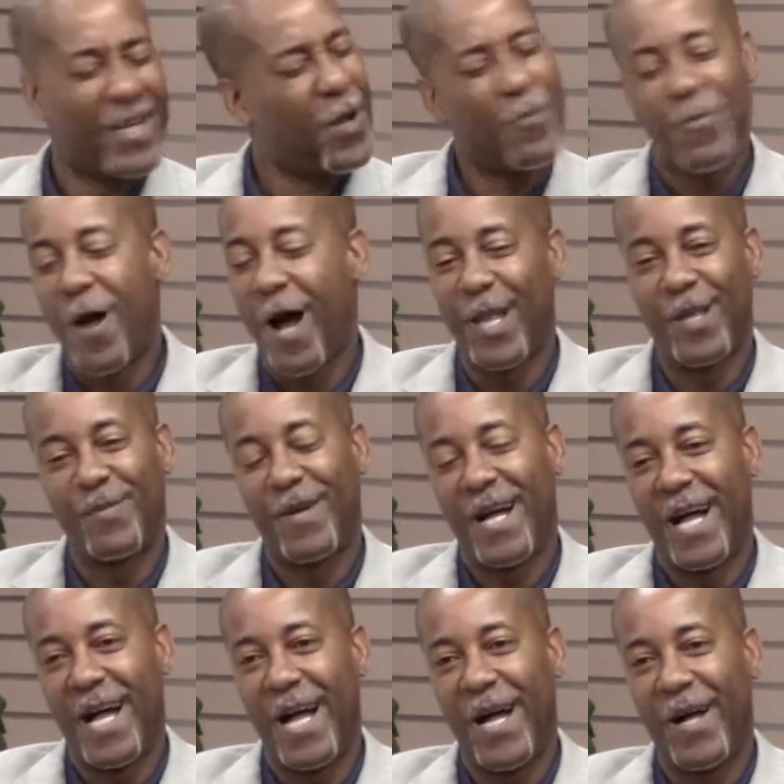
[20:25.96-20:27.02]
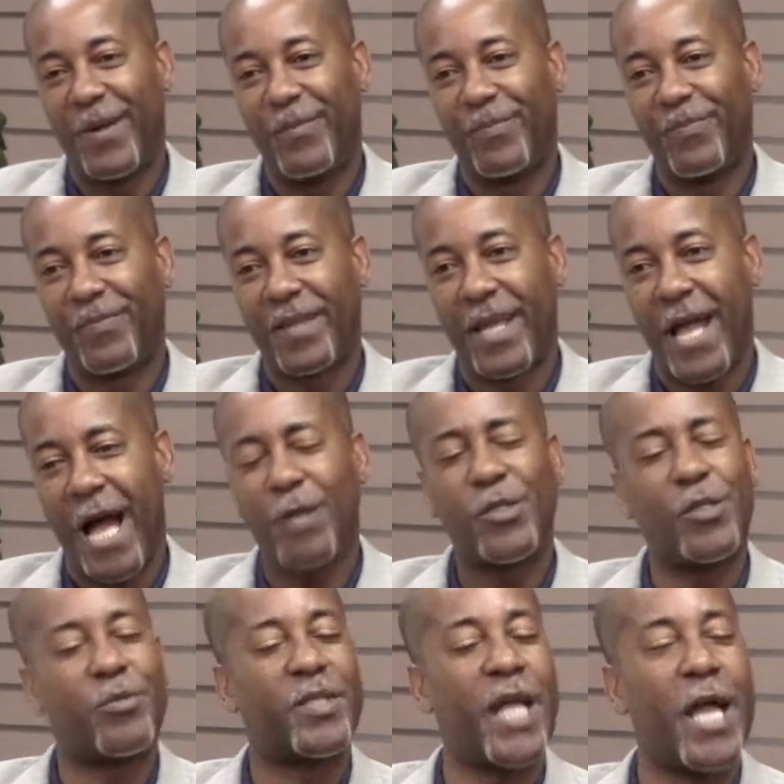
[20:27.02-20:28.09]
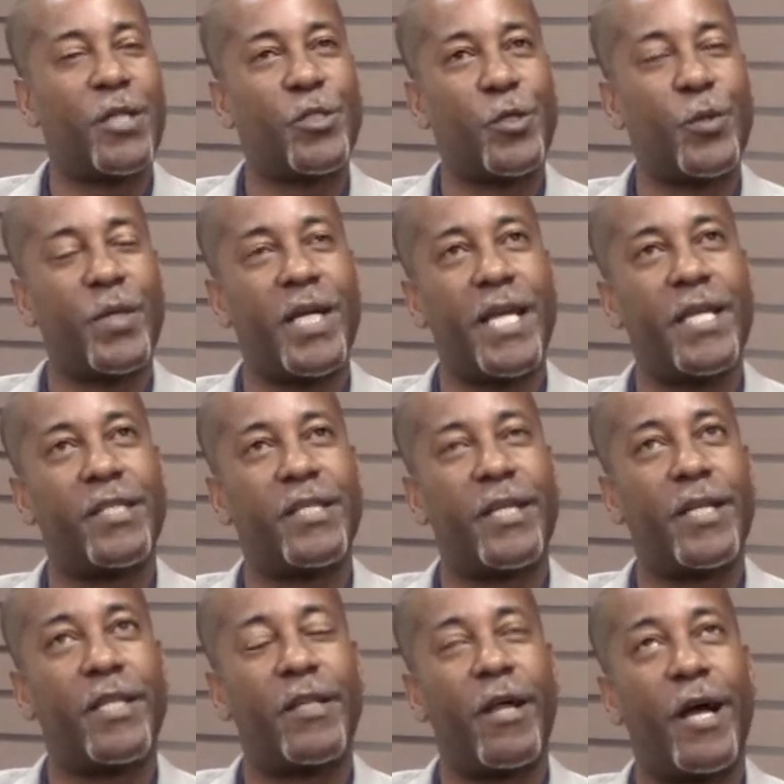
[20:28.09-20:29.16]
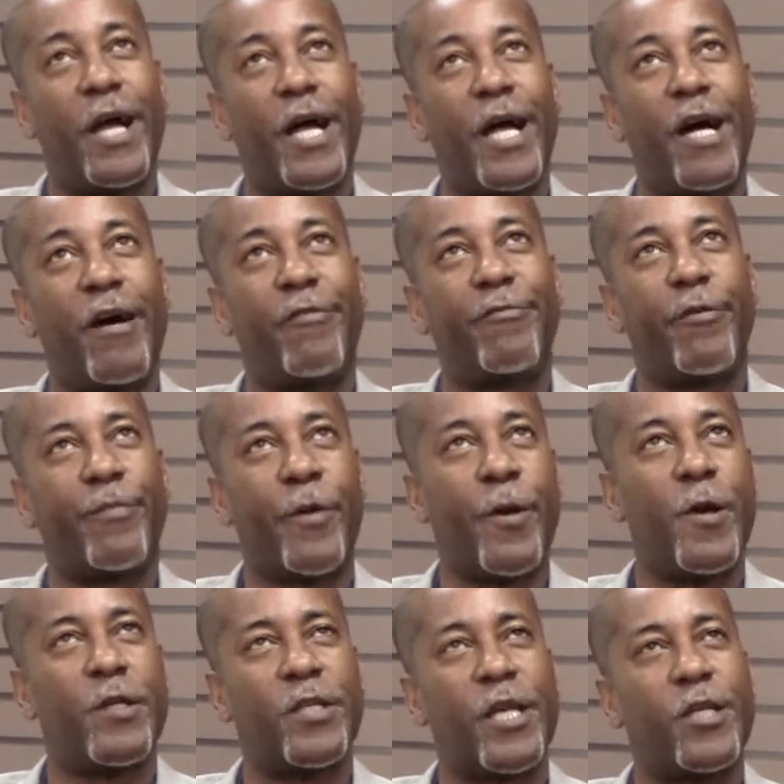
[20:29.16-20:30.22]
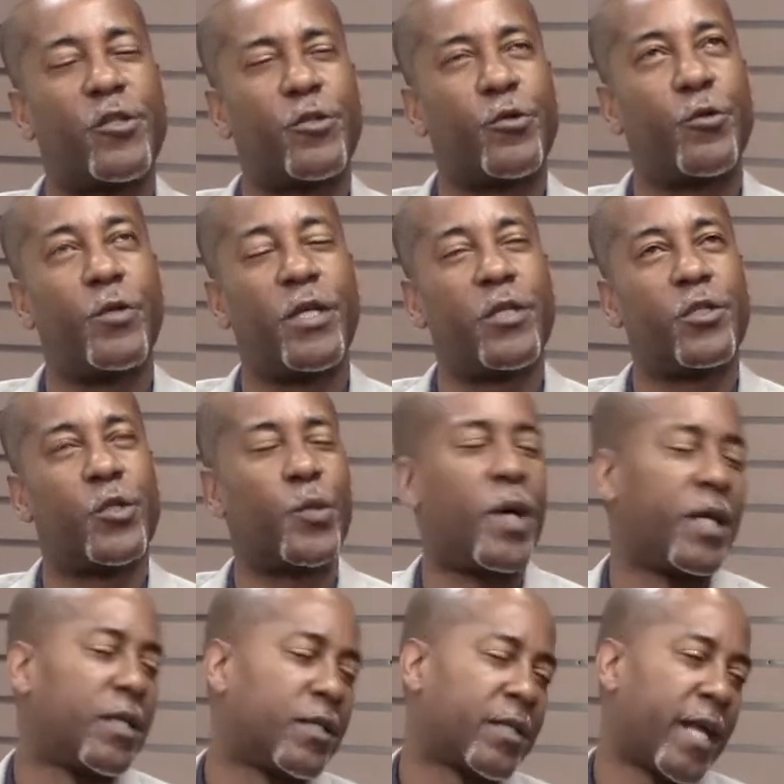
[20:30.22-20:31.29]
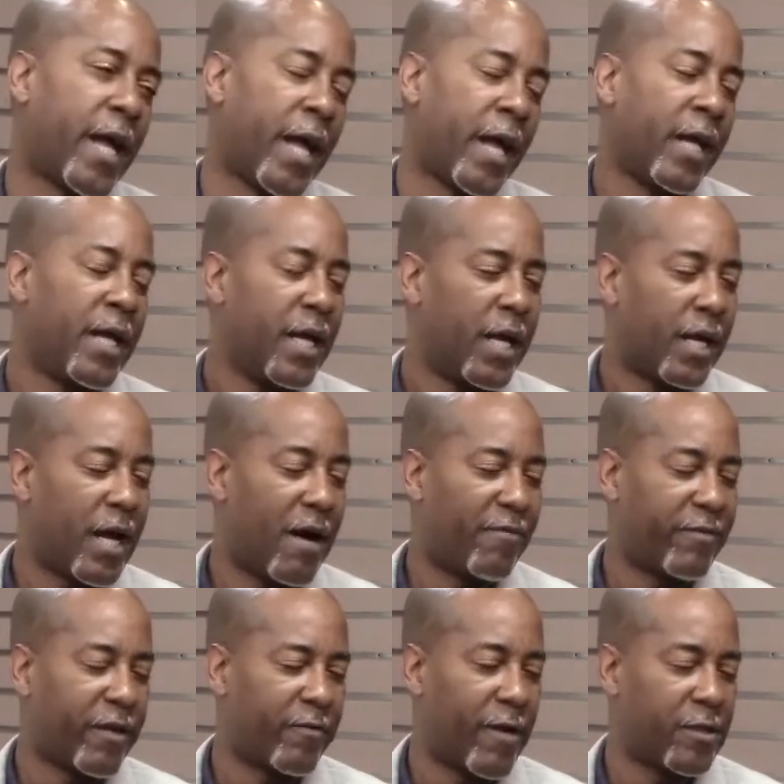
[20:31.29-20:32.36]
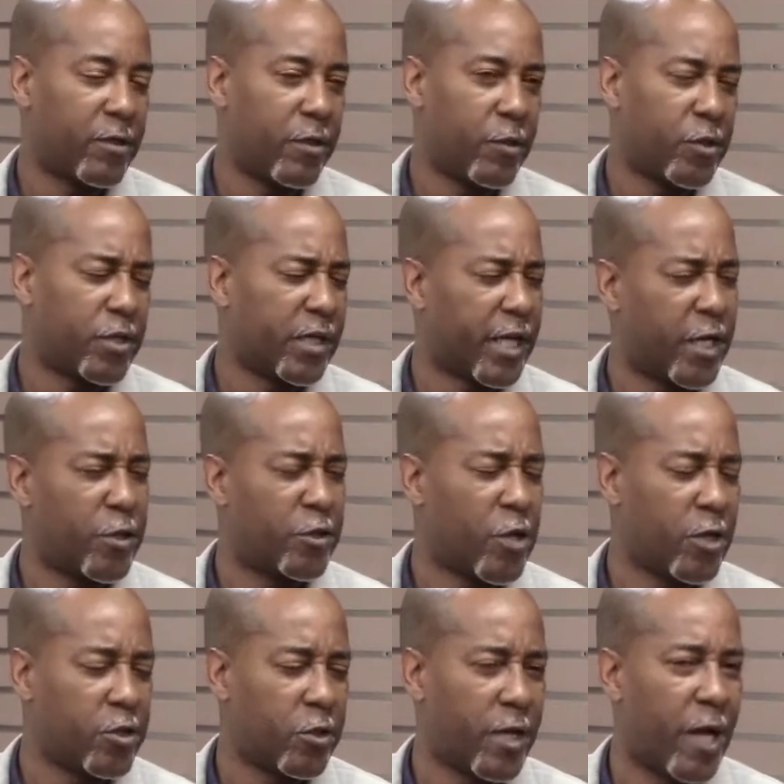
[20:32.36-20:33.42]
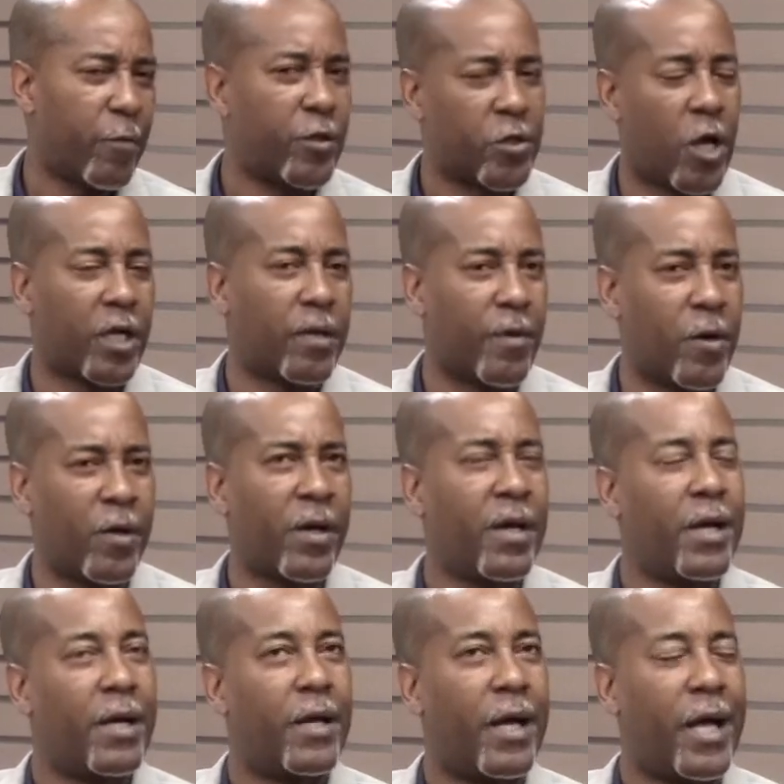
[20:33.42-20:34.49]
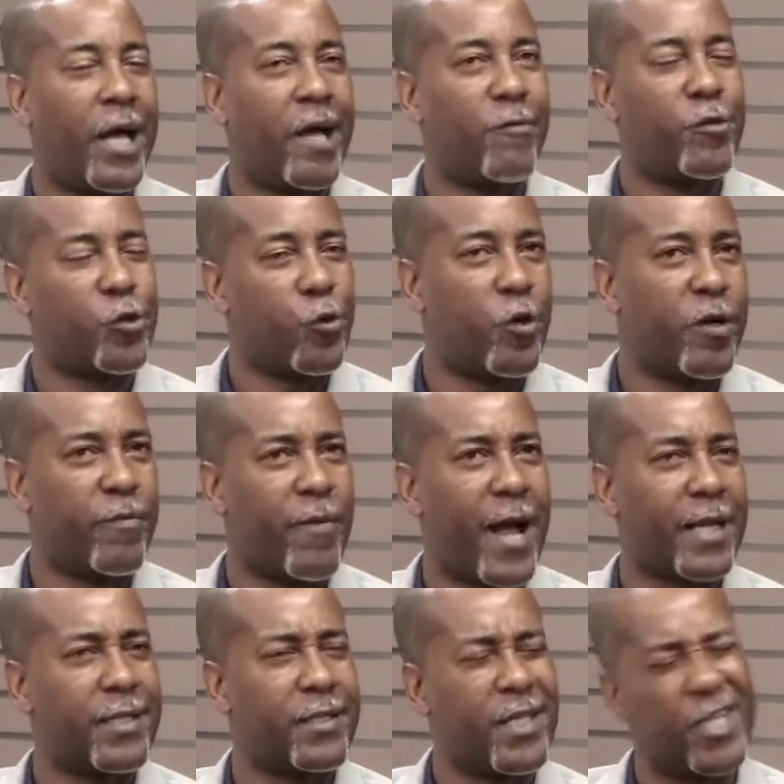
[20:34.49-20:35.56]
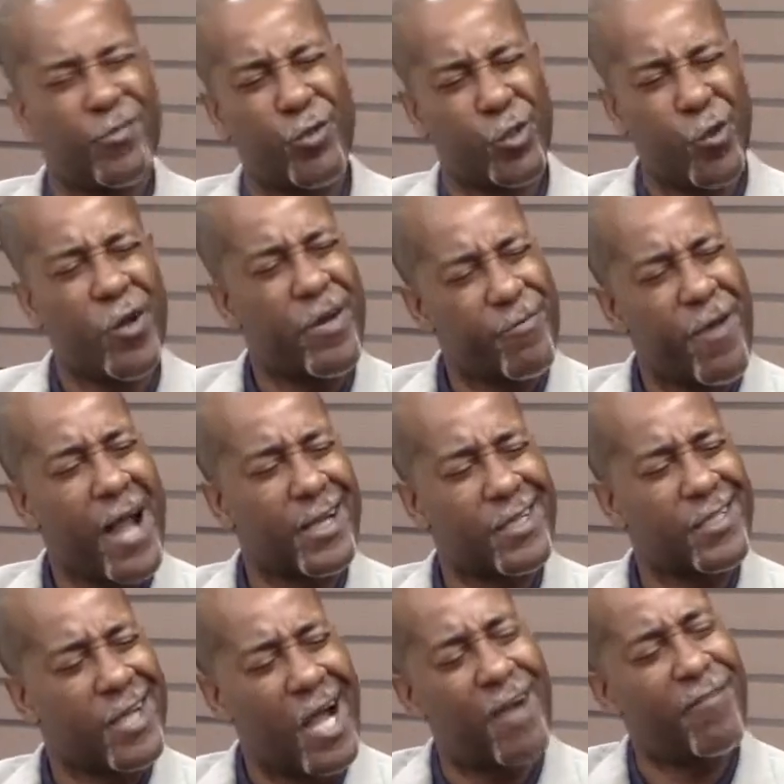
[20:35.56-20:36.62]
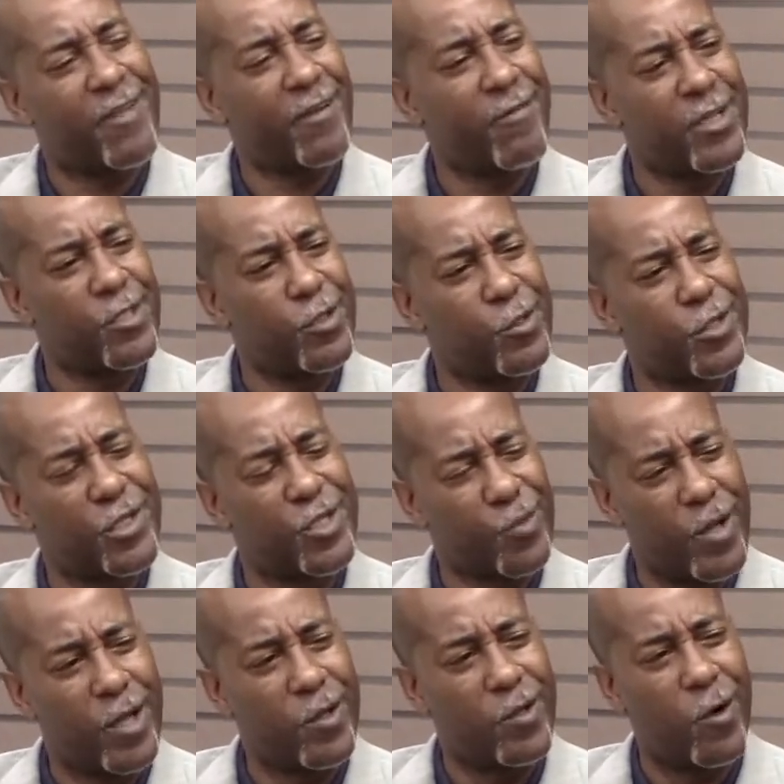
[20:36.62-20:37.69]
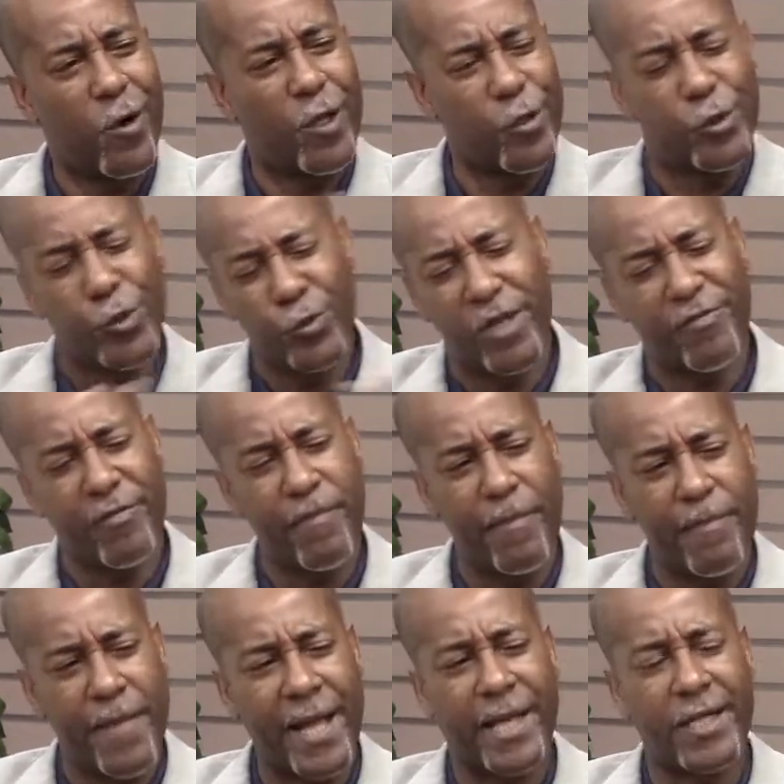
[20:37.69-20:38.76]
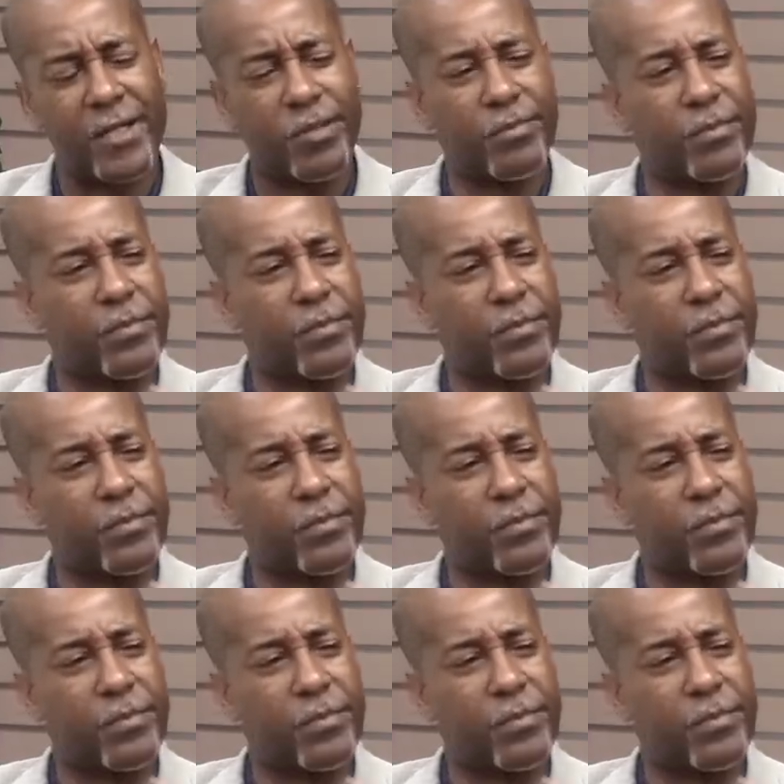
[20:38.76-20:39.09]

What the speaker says: no problem. How substantial is it for parents and students to understand conflict resolution? Can you touch on that? We talked about restorative practice. Is restorative practice conflict resolution as well, or are there two different mechanisms?